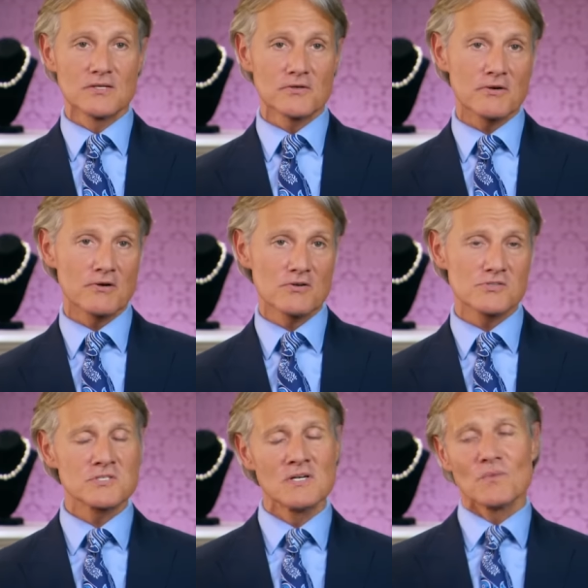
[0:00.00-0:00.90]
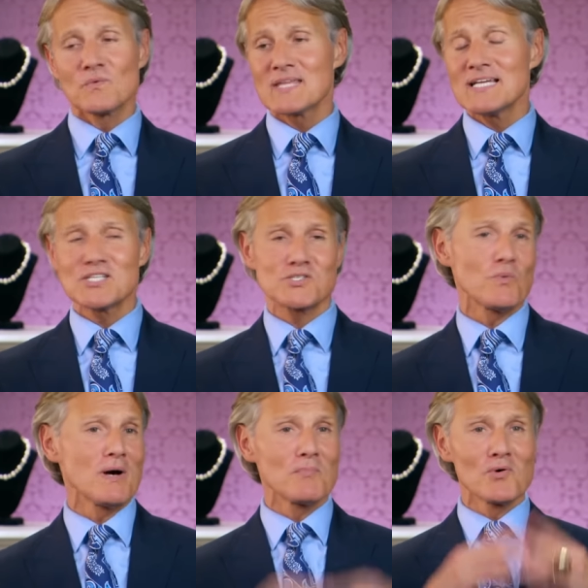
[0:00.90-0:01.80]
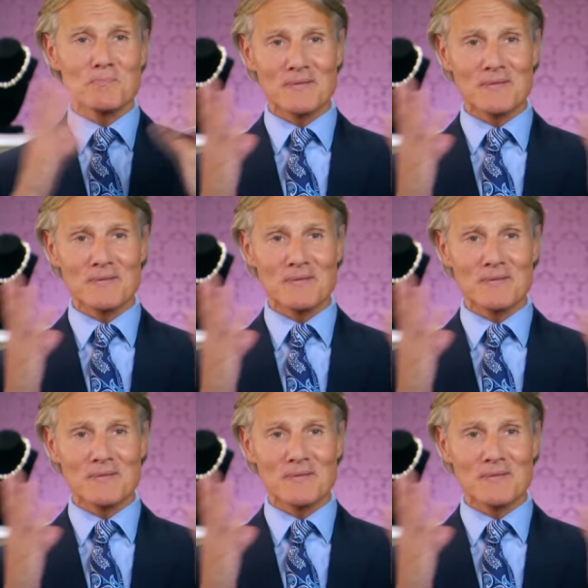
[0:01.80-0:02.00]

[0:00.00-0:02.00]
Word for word: Little girls, well, they just want more